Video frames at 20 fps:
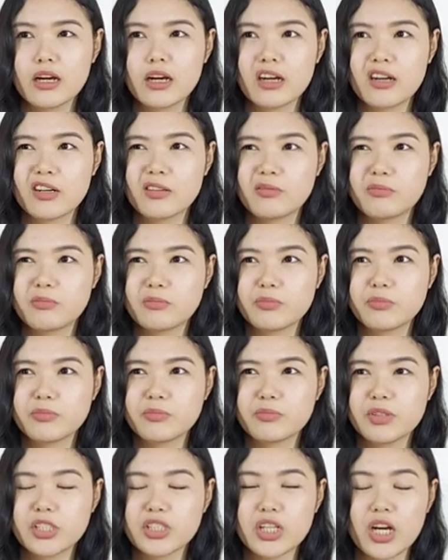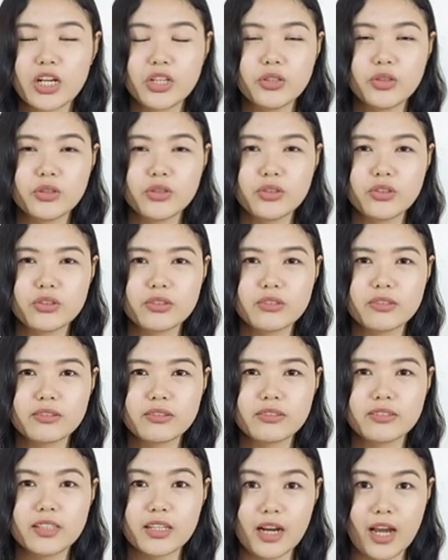
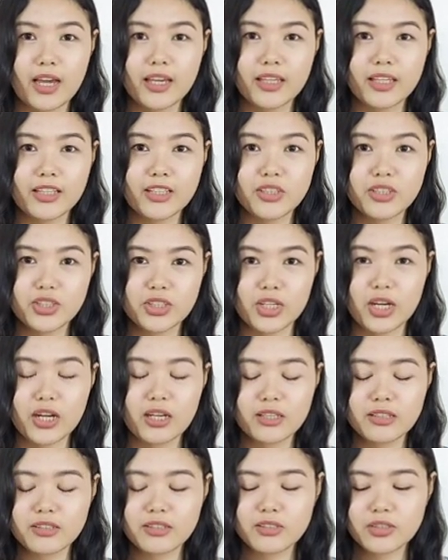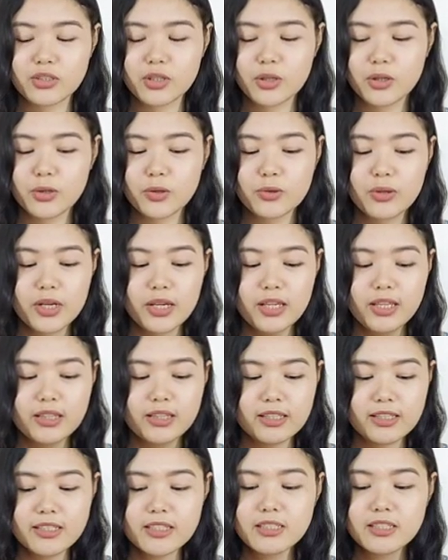masyadong drying siya. So,
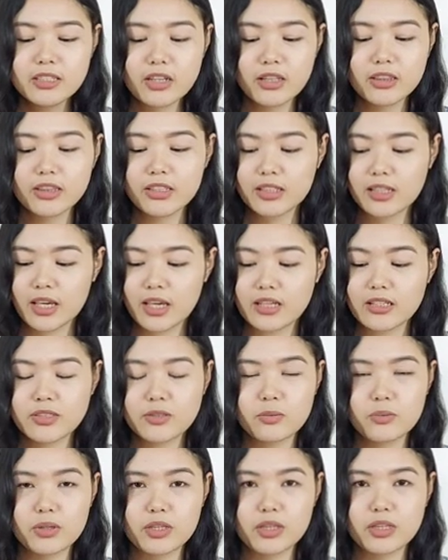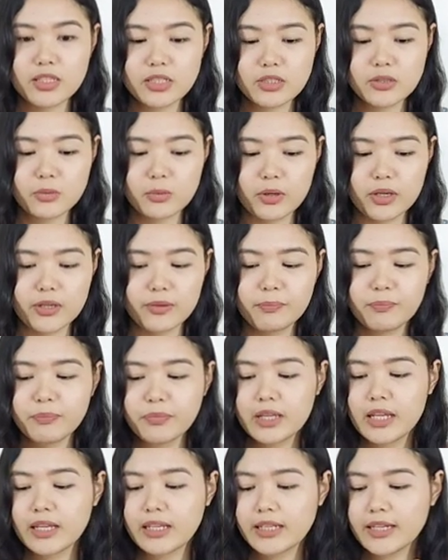this is not the case with this one.
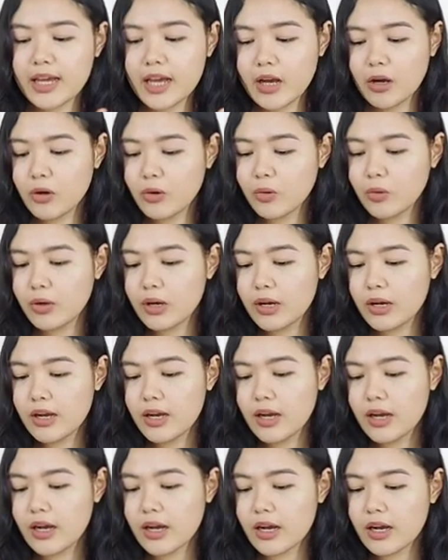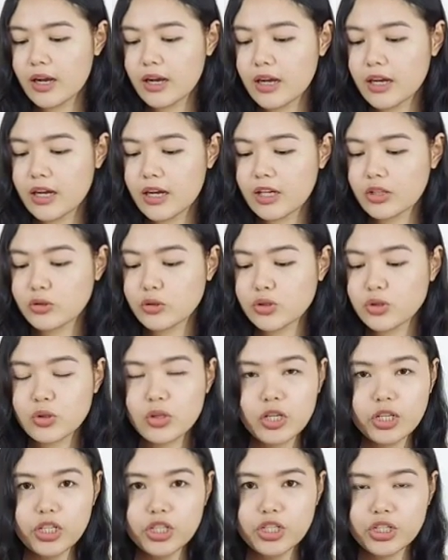Now, gusto
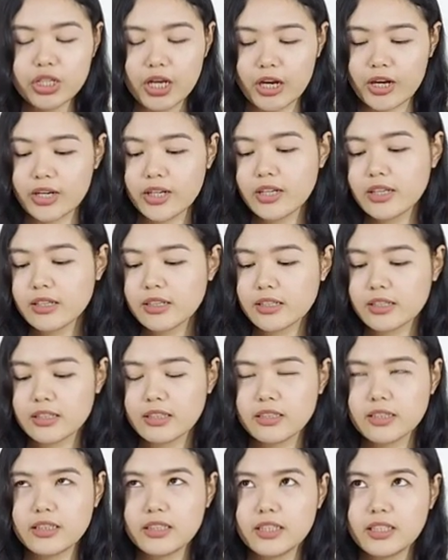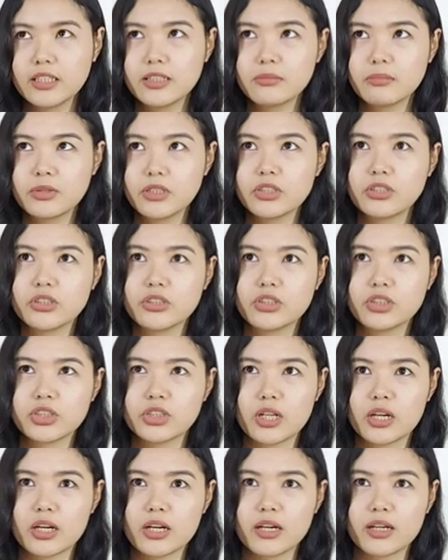ko lang i-share, hindi naman
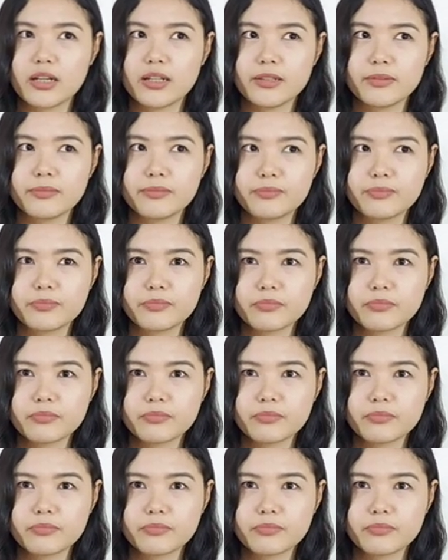siya,